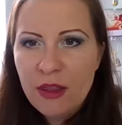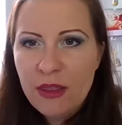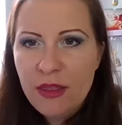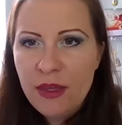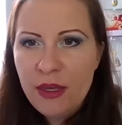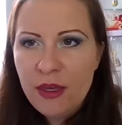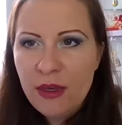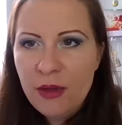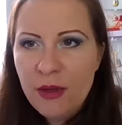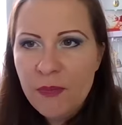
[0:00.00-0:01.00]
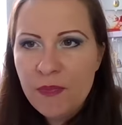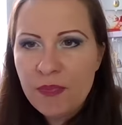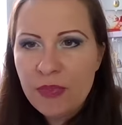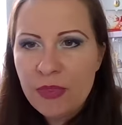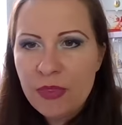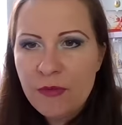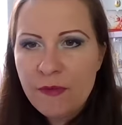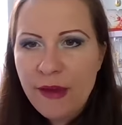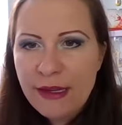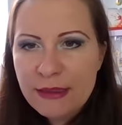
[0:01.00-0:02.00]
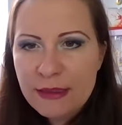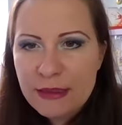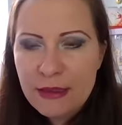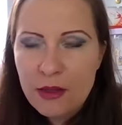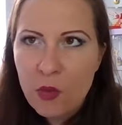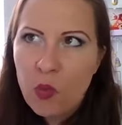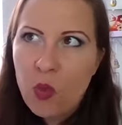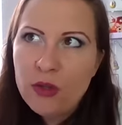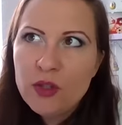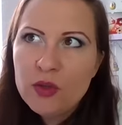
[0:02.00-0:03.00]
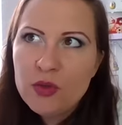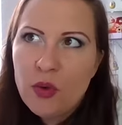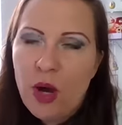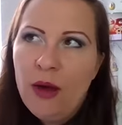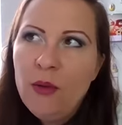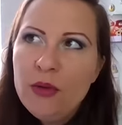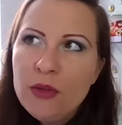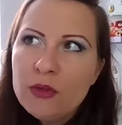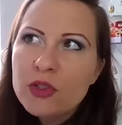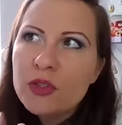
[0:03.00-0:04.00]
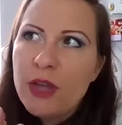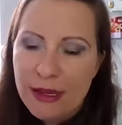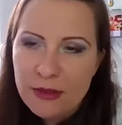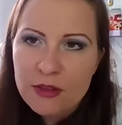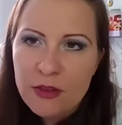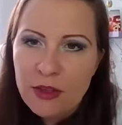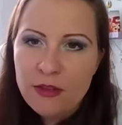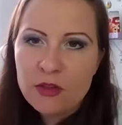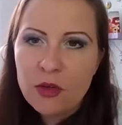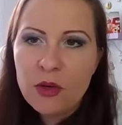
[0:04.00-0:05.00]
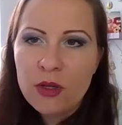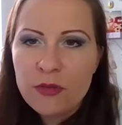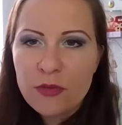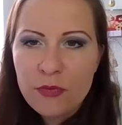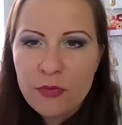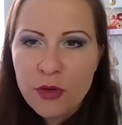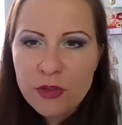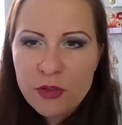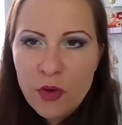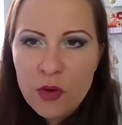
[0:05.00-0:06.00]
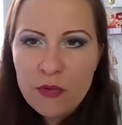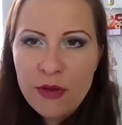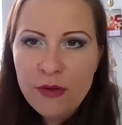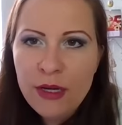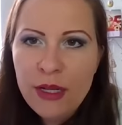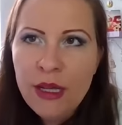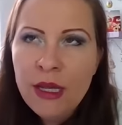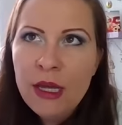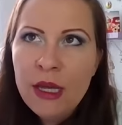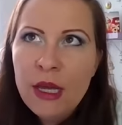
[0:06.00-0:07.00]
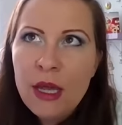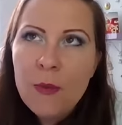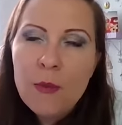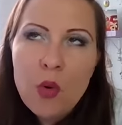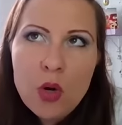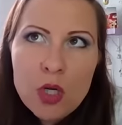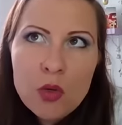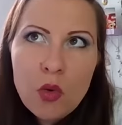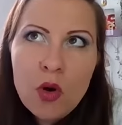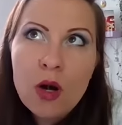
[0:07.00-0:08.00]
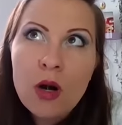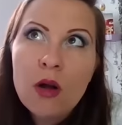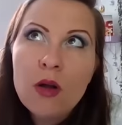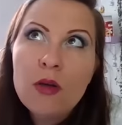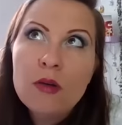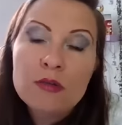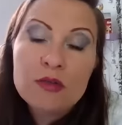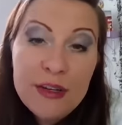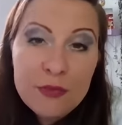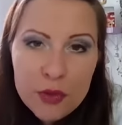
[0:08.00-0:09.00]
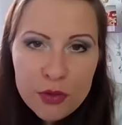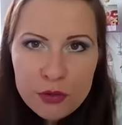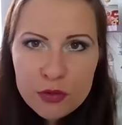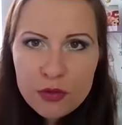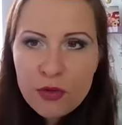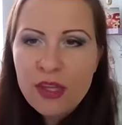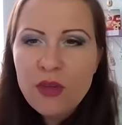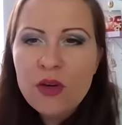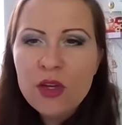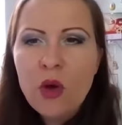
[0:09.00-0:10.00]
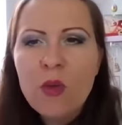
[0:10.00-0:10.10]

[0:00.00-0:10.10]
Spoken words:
the fact how you should answer these. So it's first of all very important or great for you to know that you can